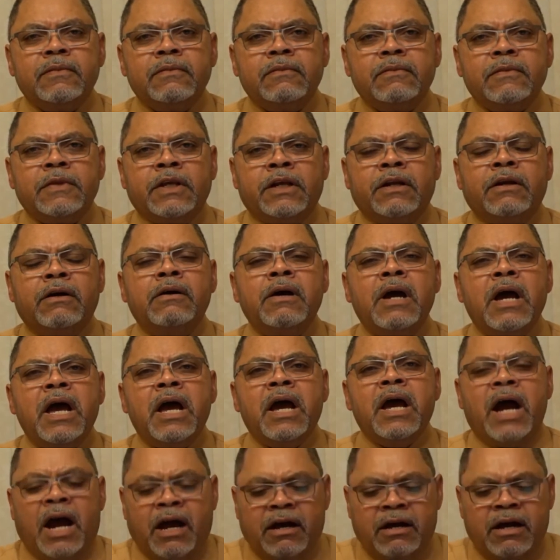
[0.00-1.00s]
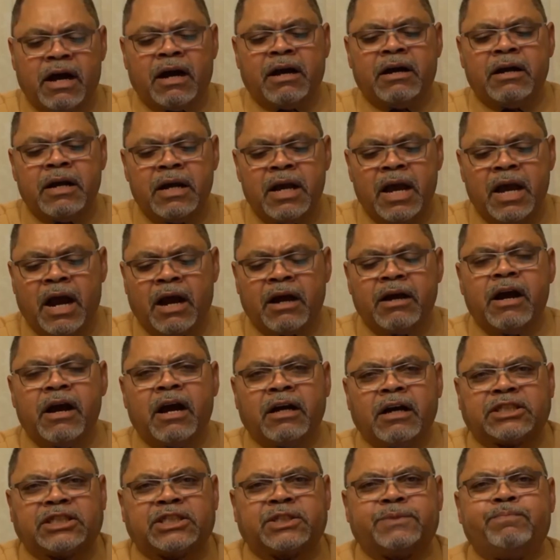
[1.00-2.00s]
you know,
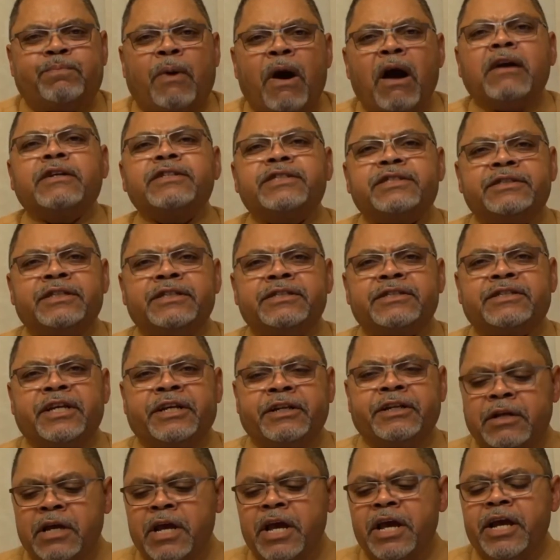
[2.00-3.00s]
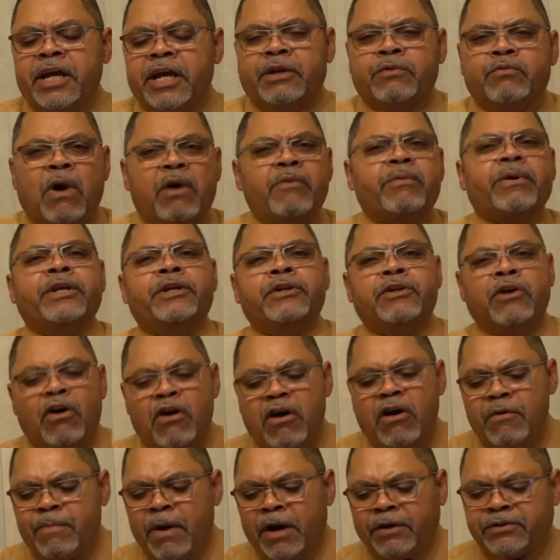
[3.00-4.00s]
our sparseness in what we
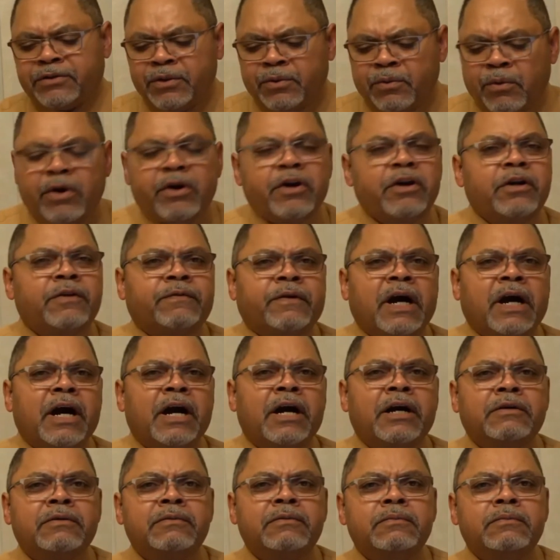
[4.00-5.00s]
know about the word of God,